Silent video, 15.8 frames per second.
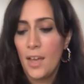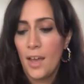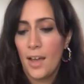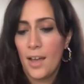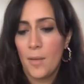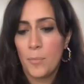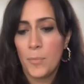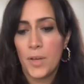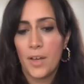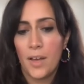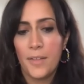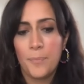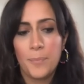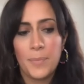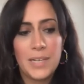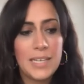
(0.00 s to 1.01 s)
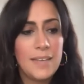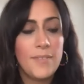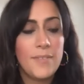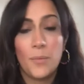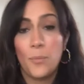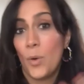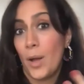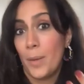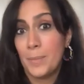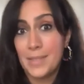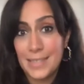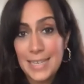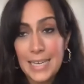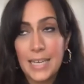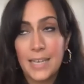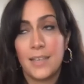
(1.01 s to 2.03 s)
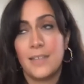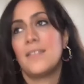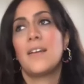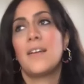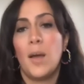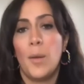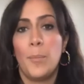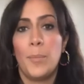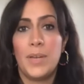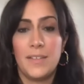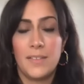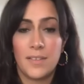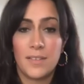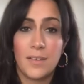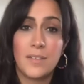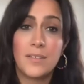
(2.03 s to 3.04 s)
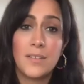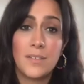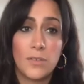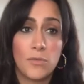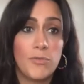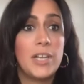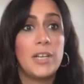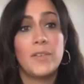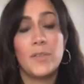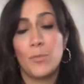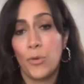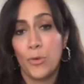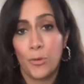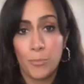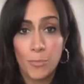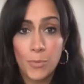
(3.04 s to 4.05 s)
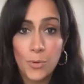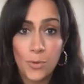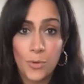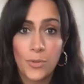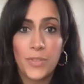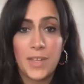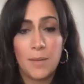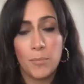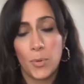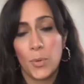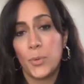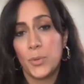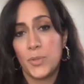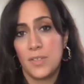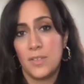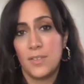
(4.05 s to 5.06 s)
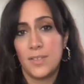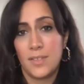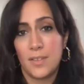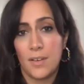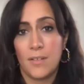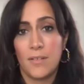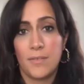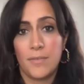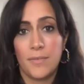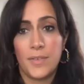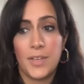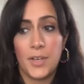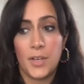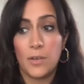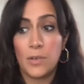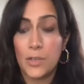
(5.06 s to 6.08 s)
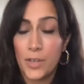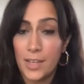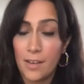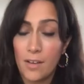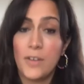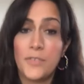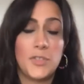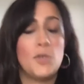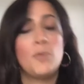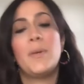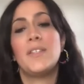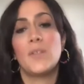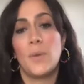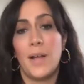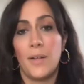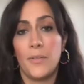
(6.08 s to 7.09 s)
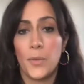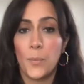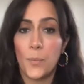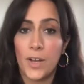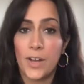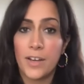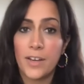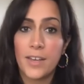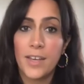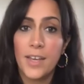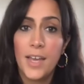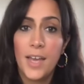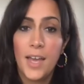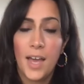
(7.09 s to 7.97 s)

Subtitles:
I believe, and what I'm seeing is that companies are starting to realize more and more the importance of, you know, looking after your mental health at work.